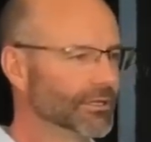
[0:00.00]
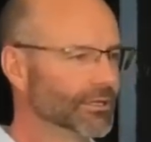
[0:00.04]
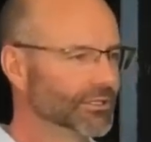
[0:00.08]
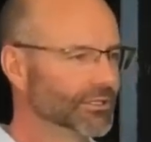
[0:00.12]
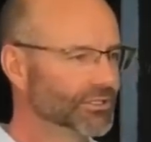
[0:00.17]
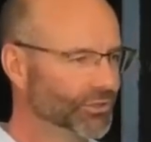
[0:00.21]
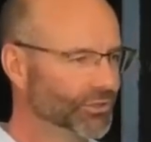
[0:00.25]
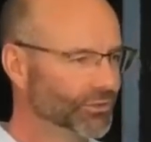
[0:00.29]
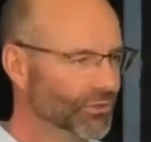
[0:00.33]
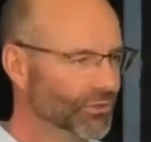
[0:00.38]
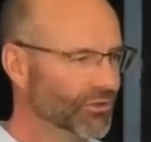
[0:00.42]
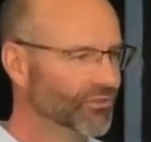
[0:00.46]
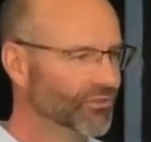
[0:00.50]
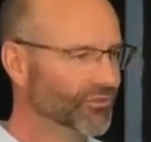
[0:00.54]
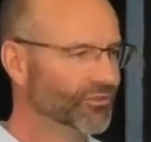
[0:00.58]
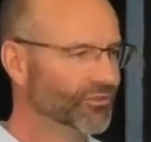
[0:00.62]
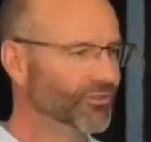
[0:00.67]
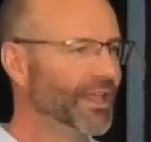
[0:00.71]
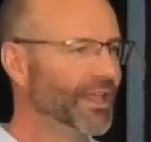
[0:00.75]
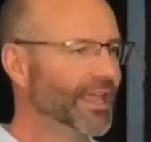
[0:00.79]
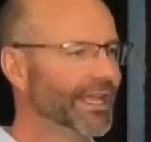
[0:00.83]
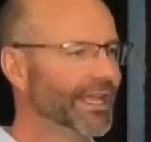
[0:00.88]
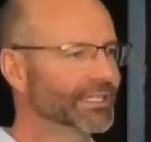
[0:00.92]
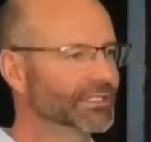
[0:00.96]
to
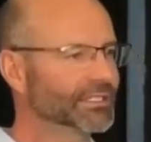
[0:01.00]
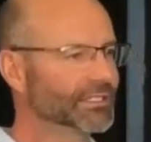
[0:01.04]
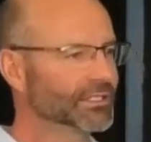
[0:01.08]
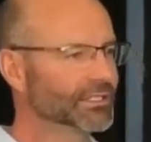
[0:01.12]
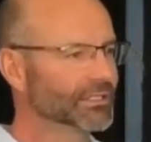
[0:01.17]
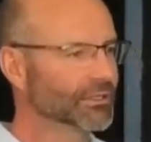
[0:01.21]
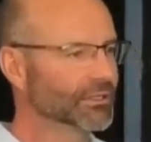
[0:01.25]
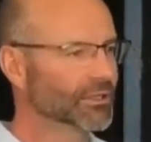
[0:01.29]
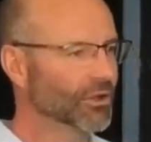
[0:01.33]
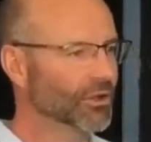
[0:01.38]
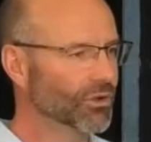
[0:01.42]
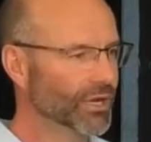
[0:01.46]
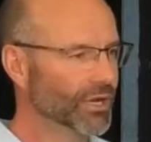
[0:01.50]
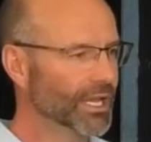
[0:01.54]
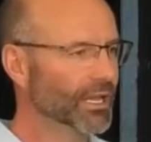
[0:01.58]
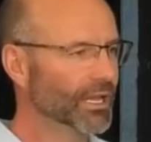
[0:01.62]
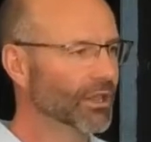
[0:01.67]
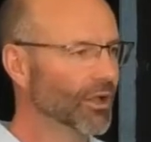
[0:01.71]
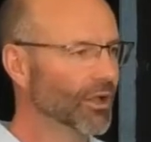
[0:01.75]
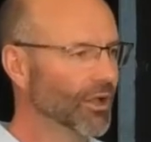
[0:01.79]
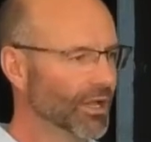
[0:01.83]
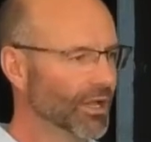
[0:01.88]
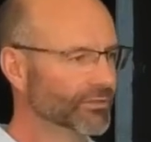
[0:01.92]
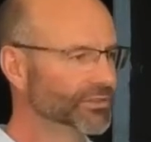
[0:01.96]
reflect on our
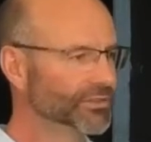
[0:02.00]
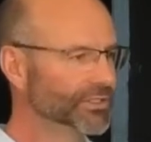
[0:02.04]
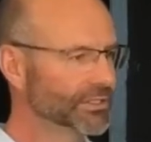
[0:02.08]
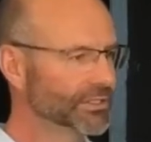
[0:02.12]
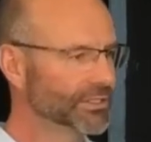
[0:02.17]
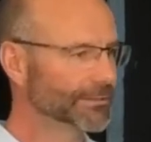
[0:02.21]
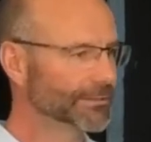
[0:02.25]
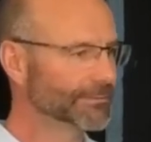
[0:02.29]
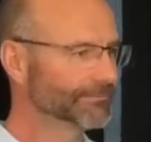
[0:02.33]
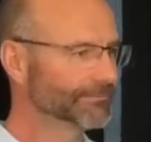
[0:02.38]
lives.